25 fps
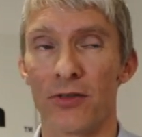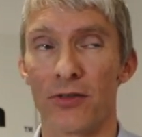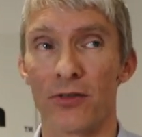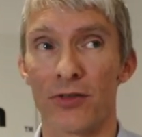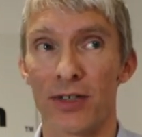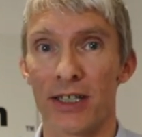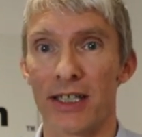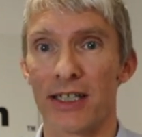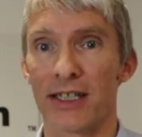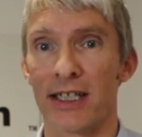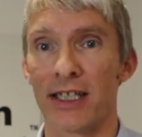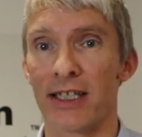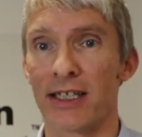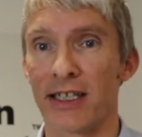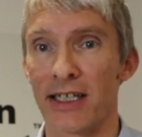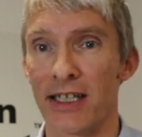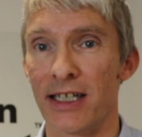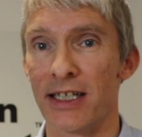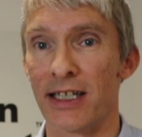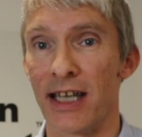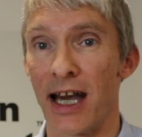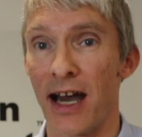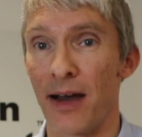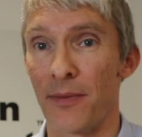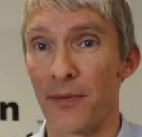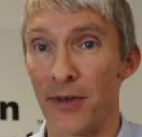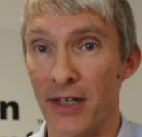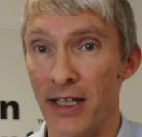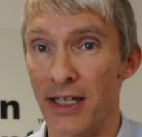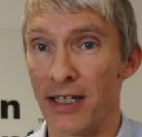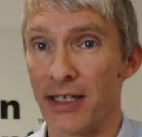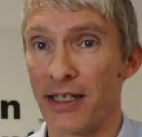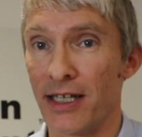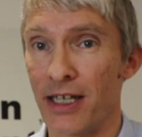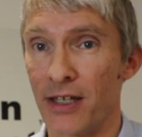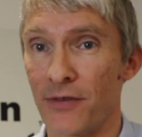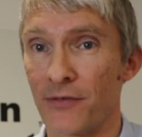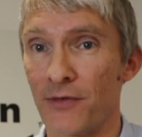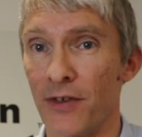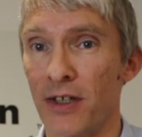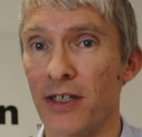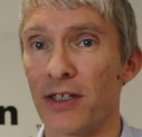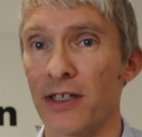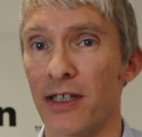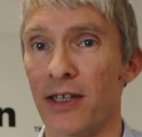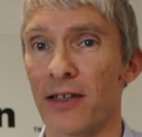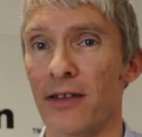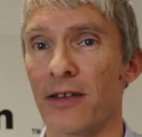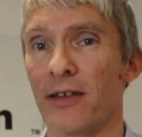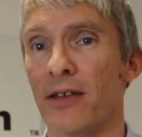All these things need to happen, it needs
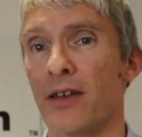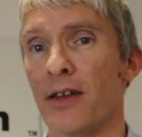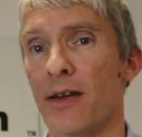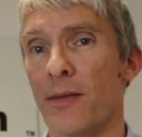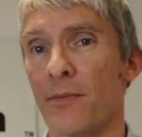funding.